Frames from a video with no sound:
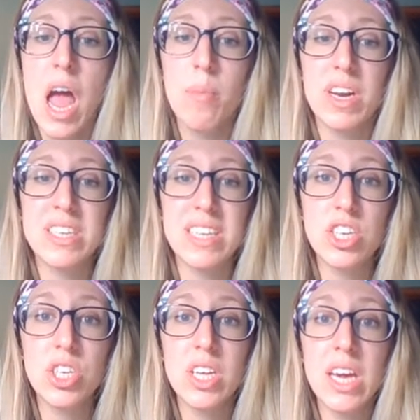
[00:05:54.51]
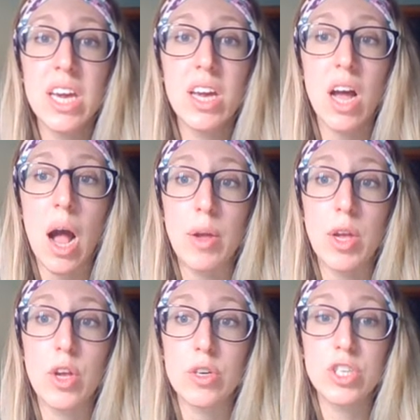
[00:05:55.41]
but essentially
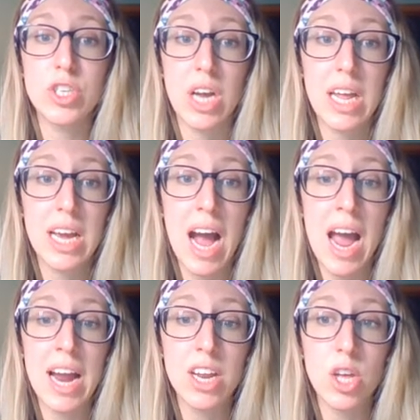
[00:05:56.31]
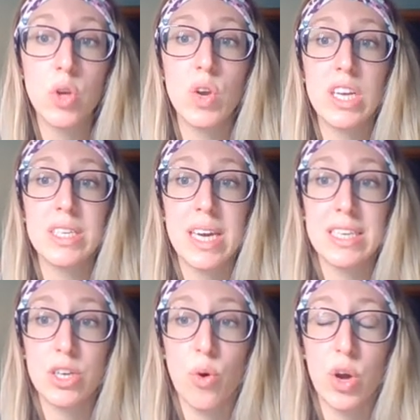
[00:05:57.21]
your study guide, you need to
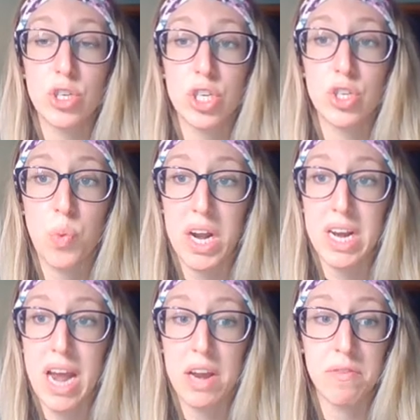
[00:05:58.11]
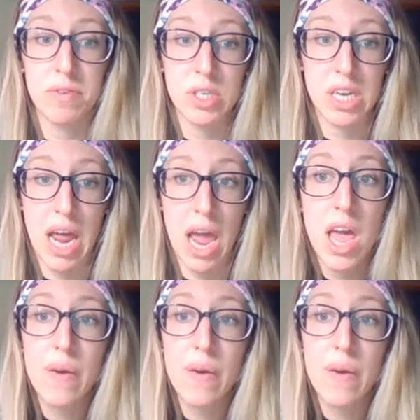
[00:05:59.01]
get to question 29 for today.